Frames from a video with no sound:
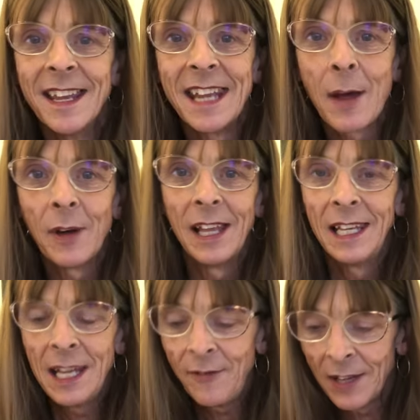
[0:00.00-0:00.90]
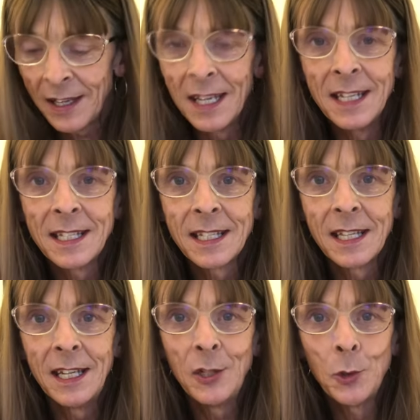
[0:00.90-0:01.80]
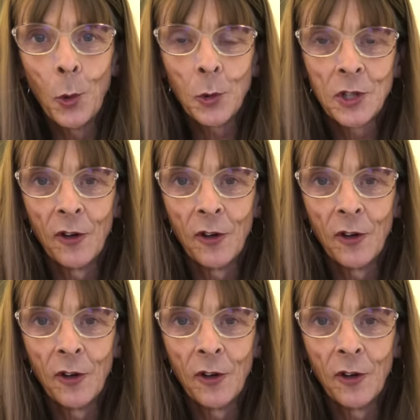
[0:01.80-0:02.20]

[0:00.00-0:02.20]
Now, Olivia is the daughter